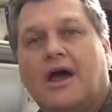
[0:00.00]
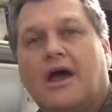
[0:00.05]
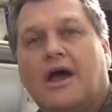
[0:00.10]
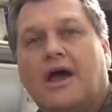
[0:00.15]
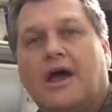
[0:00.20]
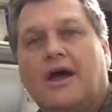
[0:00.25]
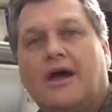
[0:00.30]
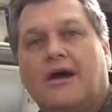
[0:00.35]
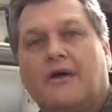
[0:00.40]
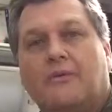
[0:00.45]

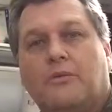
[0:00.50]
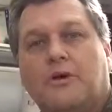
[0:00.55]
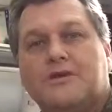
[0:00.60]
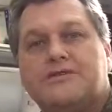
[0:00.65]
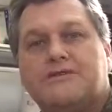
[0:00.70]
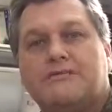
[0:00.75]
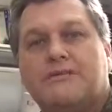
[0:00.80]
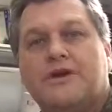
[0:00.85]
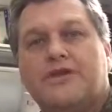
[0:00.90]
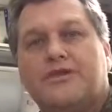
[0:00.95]

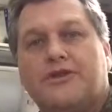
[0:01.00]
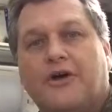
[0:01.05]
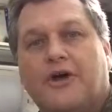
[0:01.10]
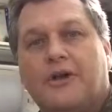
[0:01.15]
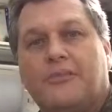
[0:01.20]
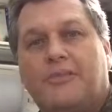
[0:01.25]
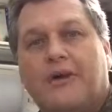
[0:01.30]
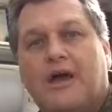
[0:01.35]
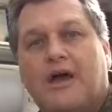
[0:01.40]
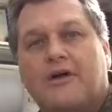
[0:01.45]
wasn't really
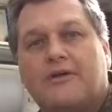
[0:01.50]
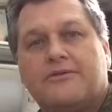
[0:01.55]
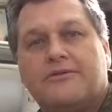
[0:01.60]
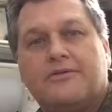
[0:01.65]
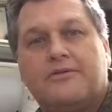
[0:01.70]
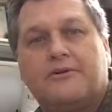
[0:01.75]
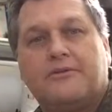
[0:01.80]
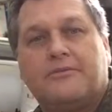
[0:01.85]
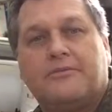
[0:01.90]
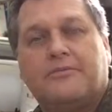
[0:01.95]
thought about,
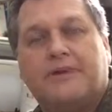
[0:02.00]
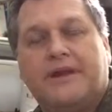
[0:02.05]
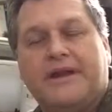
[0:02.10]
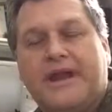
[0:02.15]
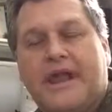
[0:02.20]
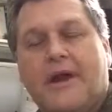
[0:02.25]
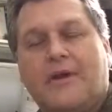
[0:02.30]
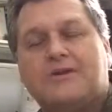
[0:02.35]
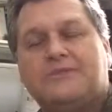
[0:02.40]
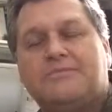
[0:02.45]
but
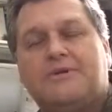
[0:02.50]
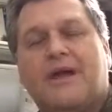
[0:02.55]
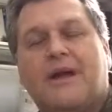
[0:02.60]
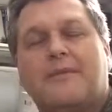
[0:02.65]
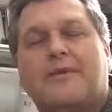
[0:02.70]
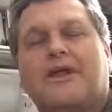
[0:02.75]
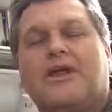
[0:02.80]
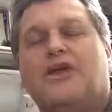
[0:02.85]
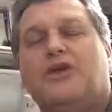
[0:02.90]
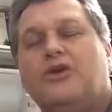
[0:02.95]
now it's
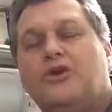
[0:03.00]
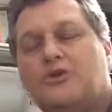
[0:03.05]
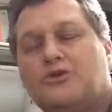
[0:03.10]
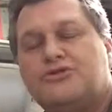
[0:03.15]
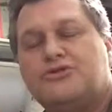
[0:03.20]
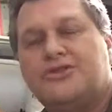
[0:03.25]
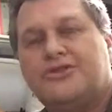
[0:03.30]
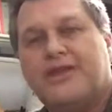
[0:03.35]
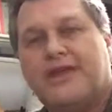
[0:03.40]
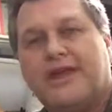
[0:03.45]
becoming a
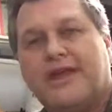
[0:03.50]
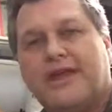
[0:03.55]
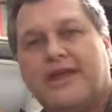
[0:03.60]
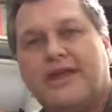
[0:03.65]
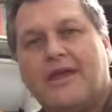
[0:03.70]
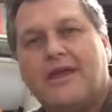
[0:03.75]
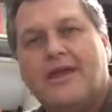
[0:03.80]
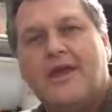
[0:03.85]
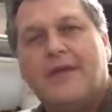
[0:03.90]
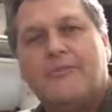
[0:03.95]
huge thing.